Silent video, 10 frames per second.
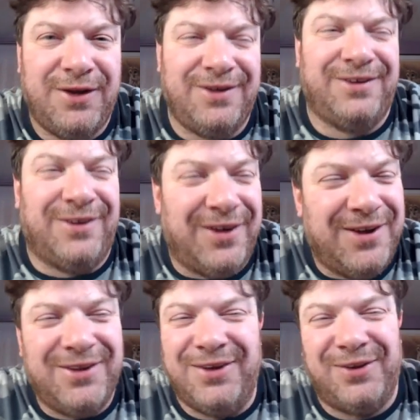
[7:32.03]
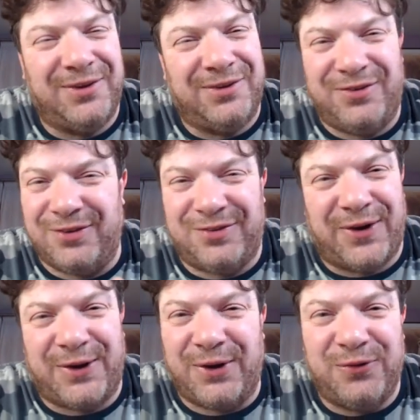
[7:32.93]
and just
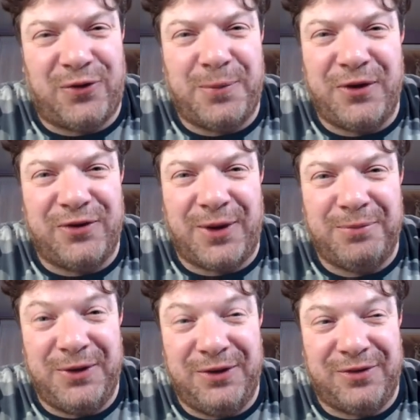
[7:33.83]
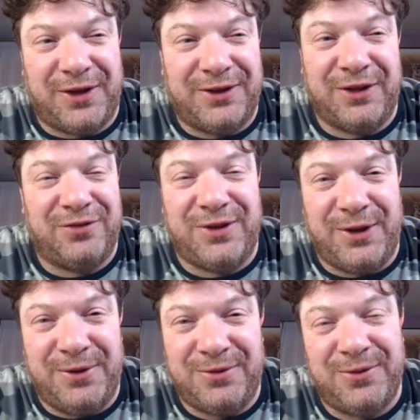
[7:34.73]
tracking information updates like next
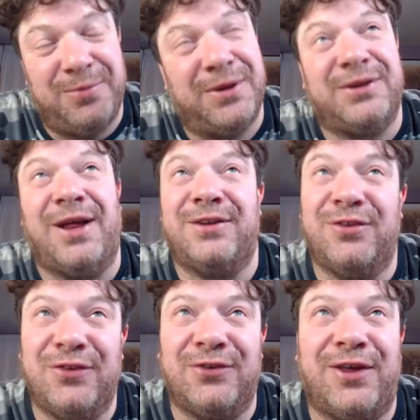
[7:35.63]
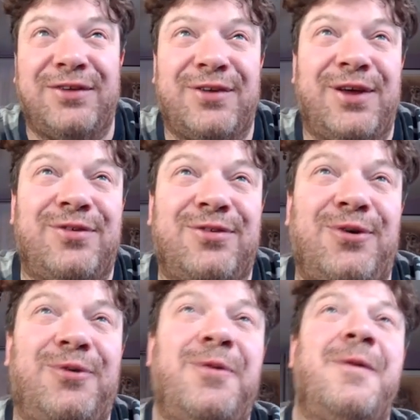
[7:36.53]
day. So, but not in this case, guys.
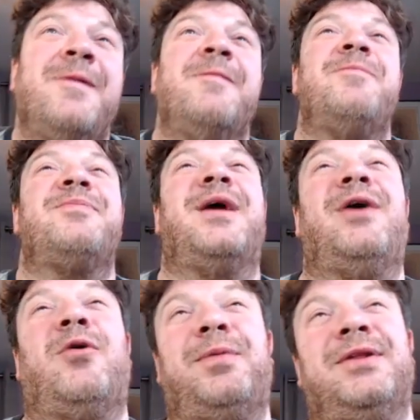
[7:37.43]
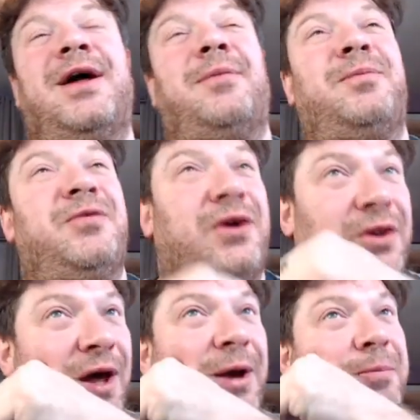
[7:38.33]
So I opened up the
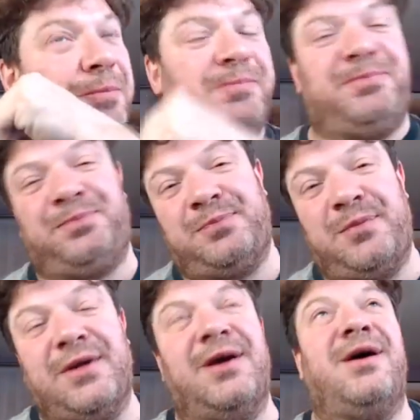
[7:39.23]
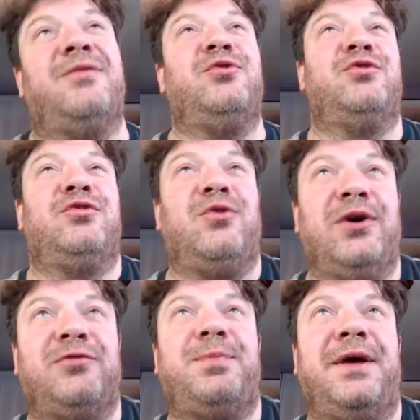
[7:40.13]
claim with
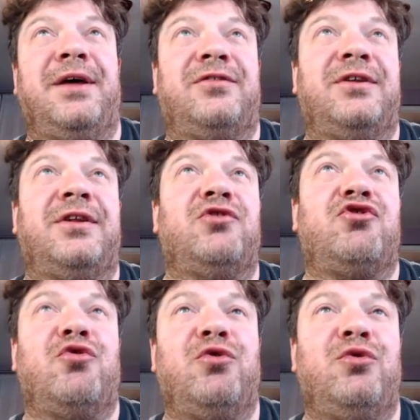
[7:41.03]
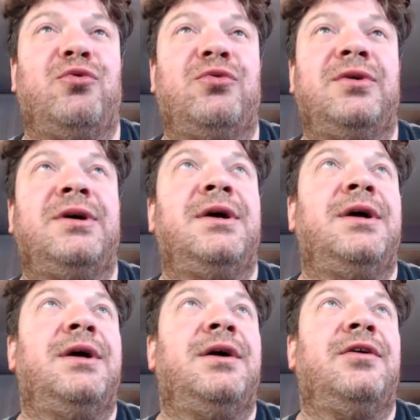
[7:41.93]
USPS, and I'll show you
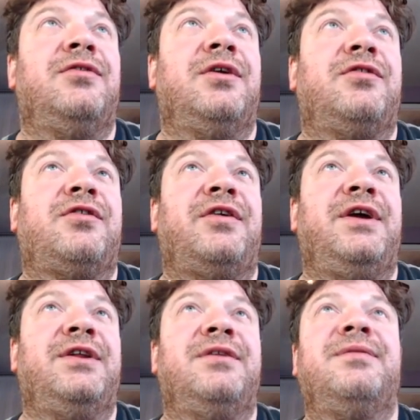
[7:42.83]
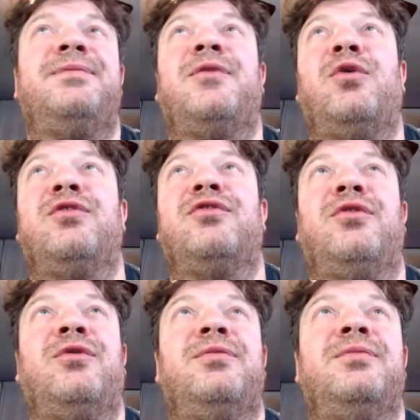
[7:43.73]
the screen
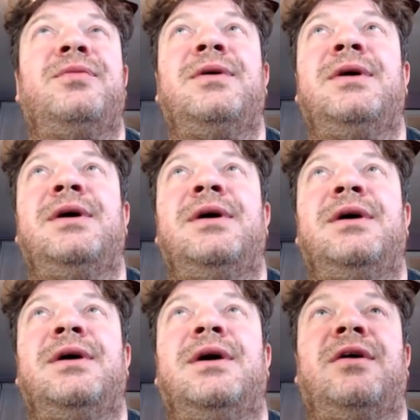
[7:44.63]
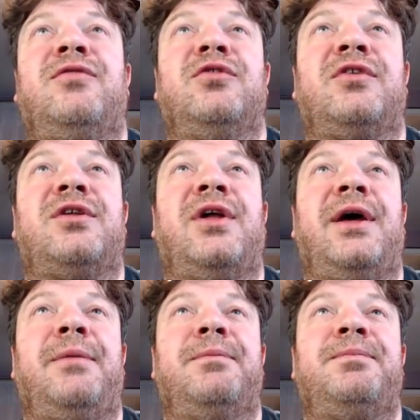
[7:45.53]
also for the
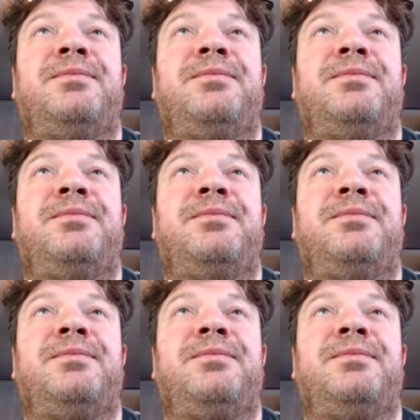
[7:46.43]
claim.